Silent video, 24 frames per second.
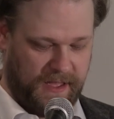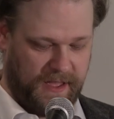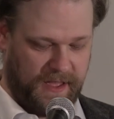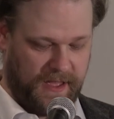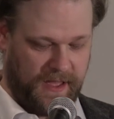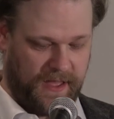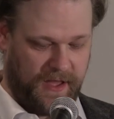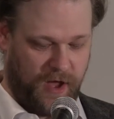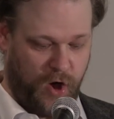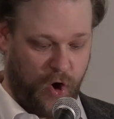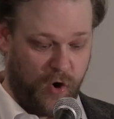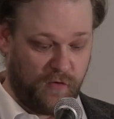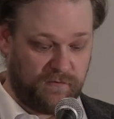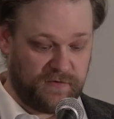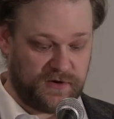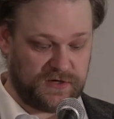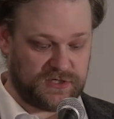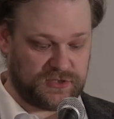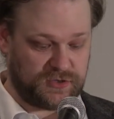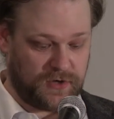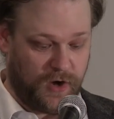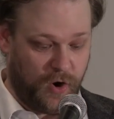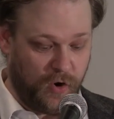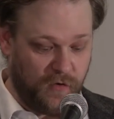Uh,
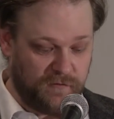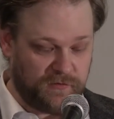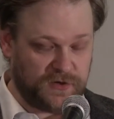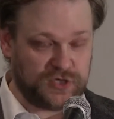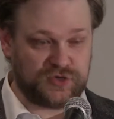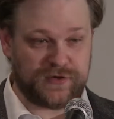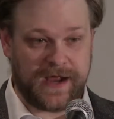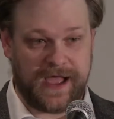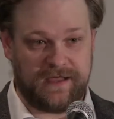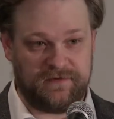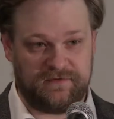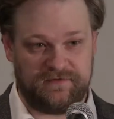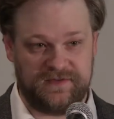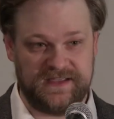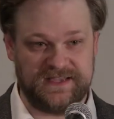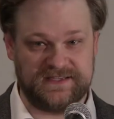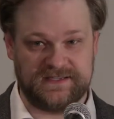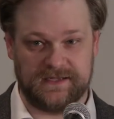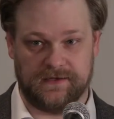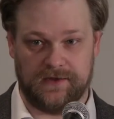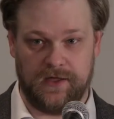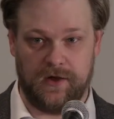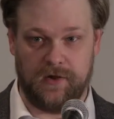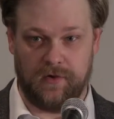over, overdraft
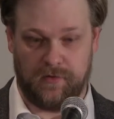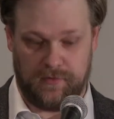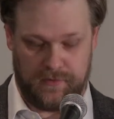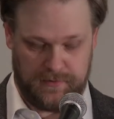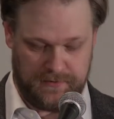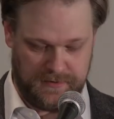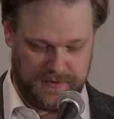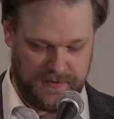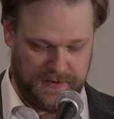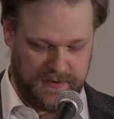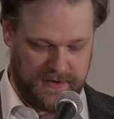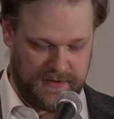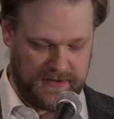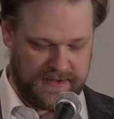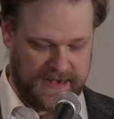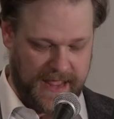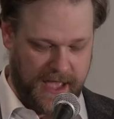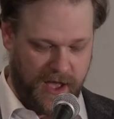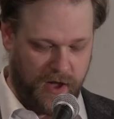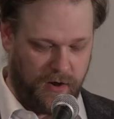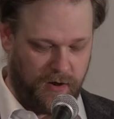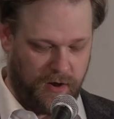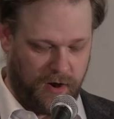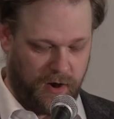fees alone
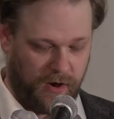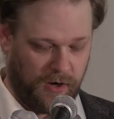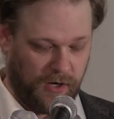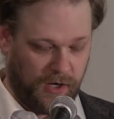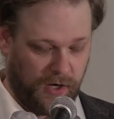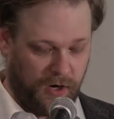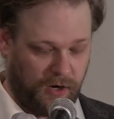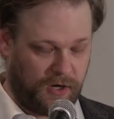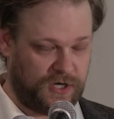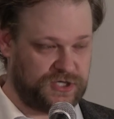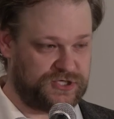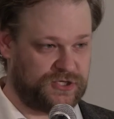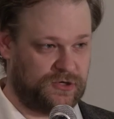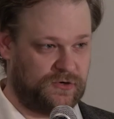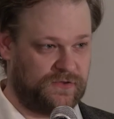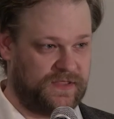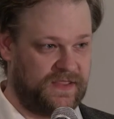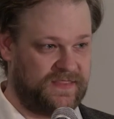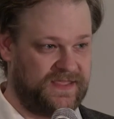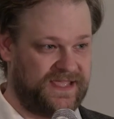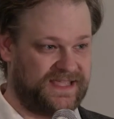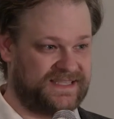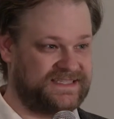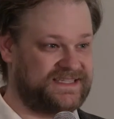now are larger
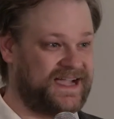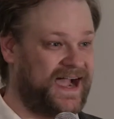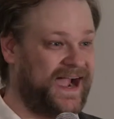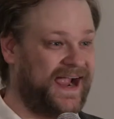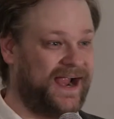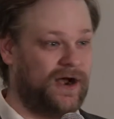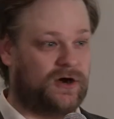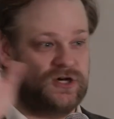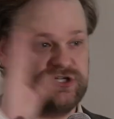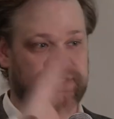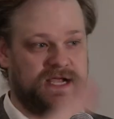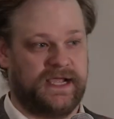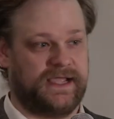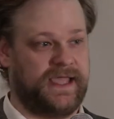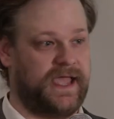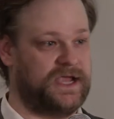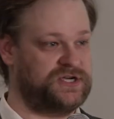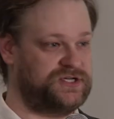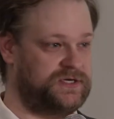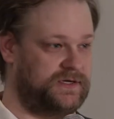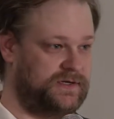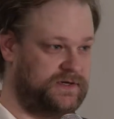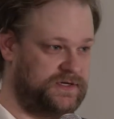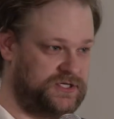than the entire check
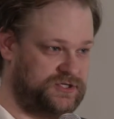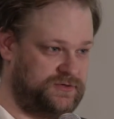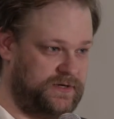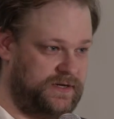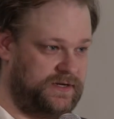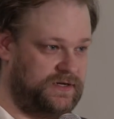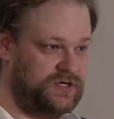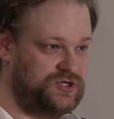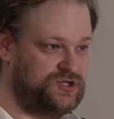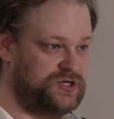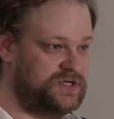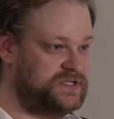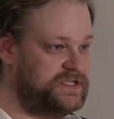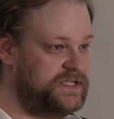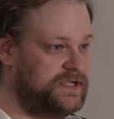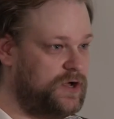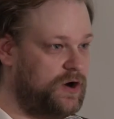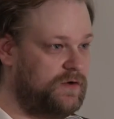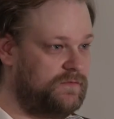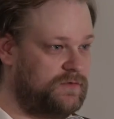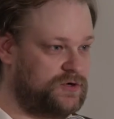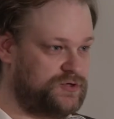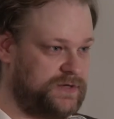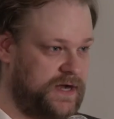cashing industry, just
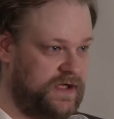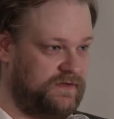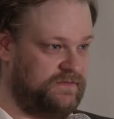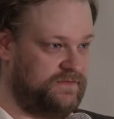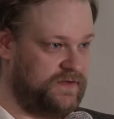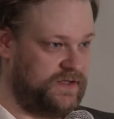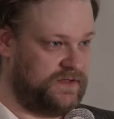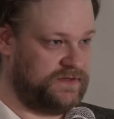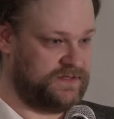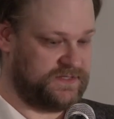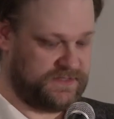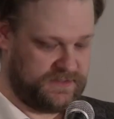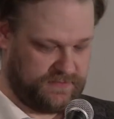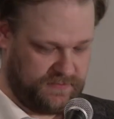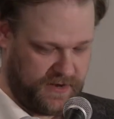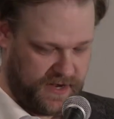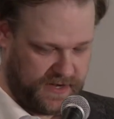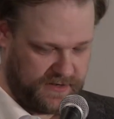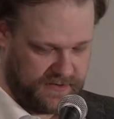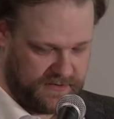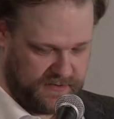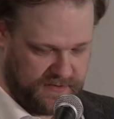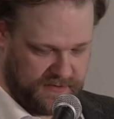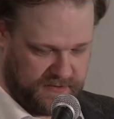the overdraft fees,
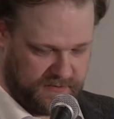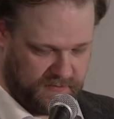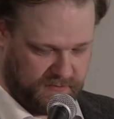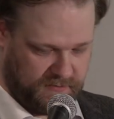right?